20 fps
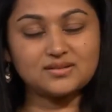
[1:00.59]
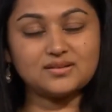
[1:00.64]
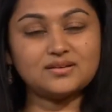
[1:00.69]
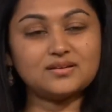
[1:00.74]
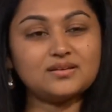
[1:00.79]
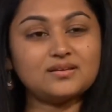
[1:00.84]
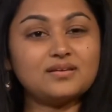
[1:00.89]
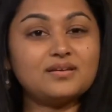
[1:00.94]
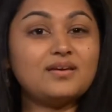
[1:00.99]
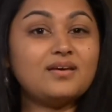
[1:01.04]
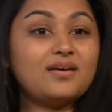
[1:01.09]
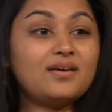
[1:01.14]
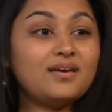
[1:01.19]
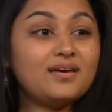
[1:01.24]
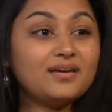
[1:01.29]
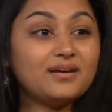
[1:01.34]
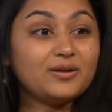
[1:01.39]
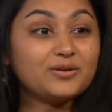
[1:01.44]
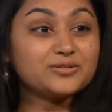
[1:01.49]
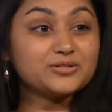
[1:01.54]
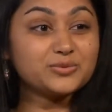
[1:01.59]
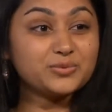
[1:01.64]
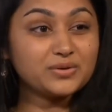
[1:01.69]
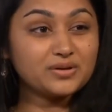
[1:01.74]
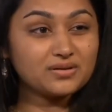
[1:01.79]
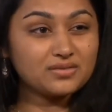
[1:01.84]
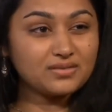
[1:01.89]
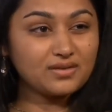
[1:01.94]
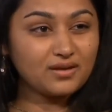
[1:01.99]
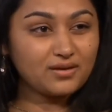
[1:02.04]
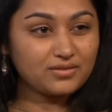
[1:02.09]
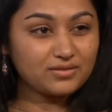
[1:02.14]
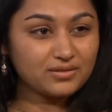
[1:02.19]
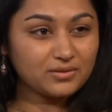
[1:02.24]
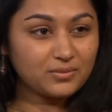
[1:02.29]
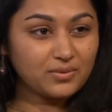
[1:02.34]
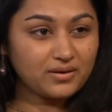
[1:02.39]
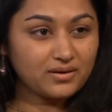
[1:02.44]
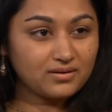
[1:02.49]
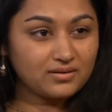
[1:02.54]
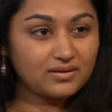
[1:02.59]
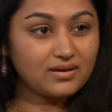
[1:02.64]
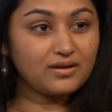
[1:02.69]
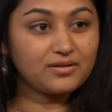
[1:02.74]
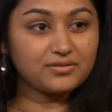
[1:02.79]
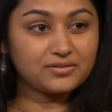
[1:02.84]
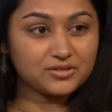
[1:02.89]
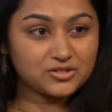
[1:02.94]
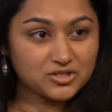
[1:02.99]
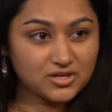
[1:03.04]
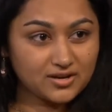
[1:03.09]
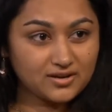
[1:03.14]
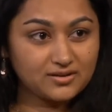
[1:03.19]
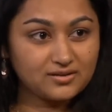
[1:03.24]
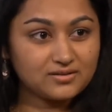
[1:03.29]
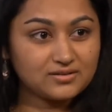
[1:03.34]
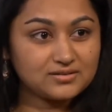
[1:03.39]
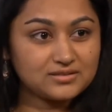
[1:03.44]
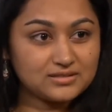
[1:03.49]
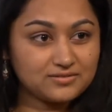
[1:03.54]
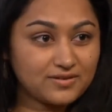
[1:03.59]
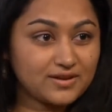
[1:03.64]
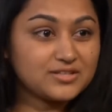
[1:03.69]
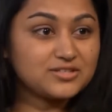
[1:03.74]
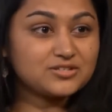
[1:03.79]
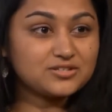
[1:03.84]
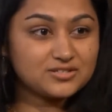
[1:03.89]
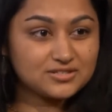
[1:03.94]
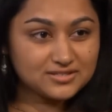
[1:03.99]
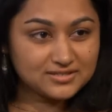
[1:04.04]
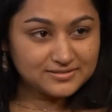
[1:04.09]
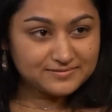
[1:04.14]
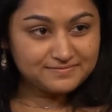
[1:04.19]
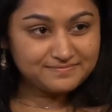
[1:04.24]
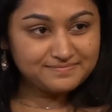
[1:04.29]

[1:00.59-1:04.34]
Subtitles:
Clinic, and I also work at the Healthy Child Advisory Team.